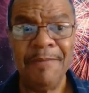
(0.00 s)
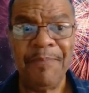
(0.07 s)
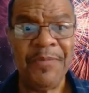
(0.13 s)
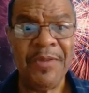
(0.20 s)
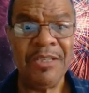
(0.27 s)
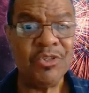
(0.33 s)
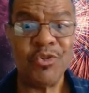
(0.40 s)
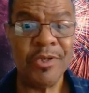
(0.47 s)

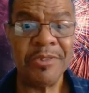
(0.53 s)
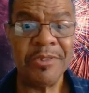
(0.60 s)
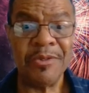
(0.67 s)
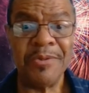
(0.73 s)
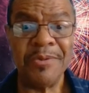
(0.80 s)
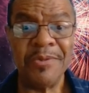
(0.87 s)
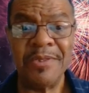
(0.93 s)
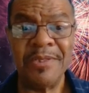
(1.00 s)

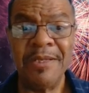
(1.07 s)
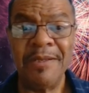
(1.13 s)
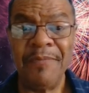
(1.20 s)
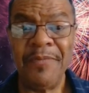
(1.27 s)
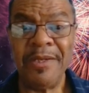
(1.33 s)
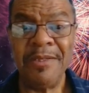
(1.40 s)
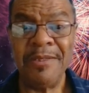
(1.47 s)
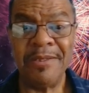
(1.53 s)
instructors.
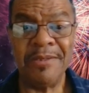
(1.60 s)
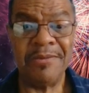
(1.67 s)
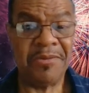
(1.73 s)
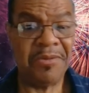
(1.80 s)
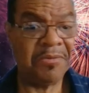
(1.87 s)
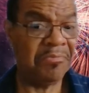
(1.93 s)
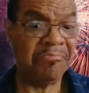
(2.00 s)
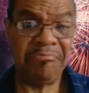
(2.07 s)
They
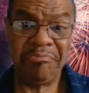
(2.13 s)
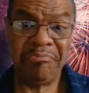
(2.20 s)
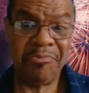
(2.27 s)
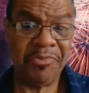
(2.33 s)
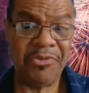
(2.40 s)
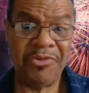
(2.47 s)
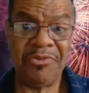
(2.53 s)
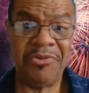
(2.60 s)
just
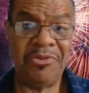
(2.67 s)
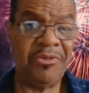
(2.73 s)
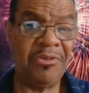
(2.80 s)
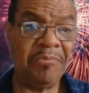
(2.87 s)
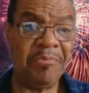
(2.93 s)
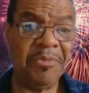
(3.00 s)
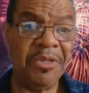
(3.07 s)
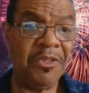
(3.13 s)

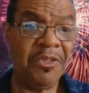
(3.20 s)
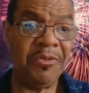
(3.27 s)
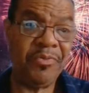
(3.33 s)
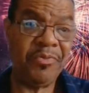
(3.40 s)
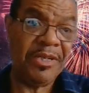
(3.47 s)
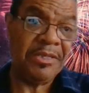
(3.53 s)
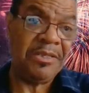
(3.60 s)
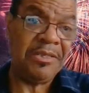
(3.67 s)
took me to the
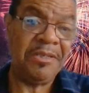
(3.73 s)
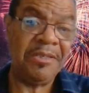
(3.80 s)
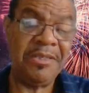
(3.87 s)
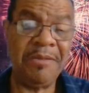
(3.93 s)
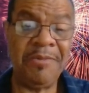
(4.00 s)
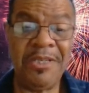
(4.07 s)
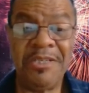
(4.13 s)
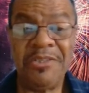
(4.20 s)
process.
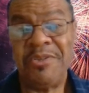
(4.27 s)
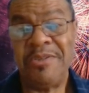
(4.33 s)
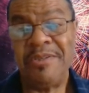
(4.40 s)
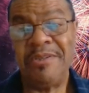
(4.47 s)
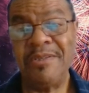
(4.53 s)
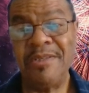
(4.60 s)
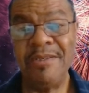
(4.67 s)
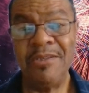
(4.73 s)
And as you can
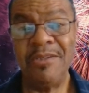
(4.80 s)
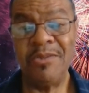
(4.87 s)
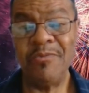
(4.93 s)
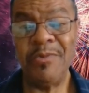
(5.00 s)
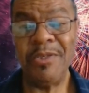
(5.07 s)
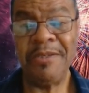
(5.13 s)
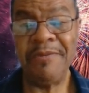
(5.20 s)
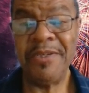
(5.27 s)
see, it's
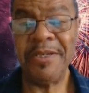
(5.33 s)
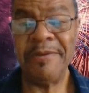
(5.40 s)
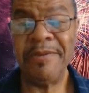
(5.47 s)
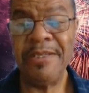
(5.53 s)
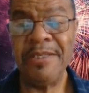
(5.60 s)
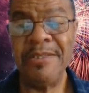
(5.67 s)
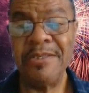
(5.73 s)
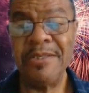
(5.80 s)
really
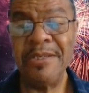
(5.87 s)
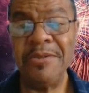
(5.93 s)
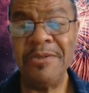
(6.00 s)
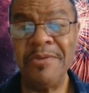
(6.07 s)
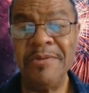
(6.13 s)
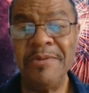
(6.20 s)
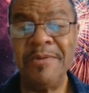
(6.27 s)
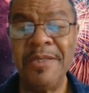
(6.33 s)
very easy to
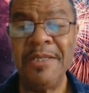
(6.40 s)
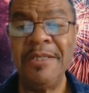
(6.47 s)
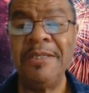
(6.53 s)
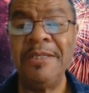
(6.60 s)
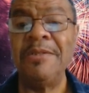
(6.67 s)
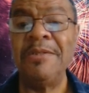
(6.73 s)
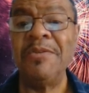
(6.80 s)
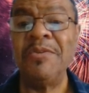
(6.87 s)
do.
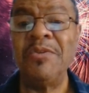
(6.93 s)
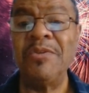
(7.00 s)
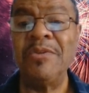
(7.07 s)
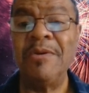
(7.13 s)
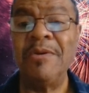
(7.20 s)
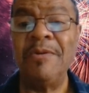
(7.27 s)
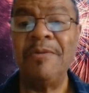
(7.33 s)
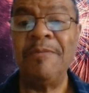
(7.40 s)

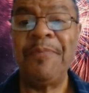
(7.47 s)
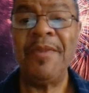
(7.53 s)
So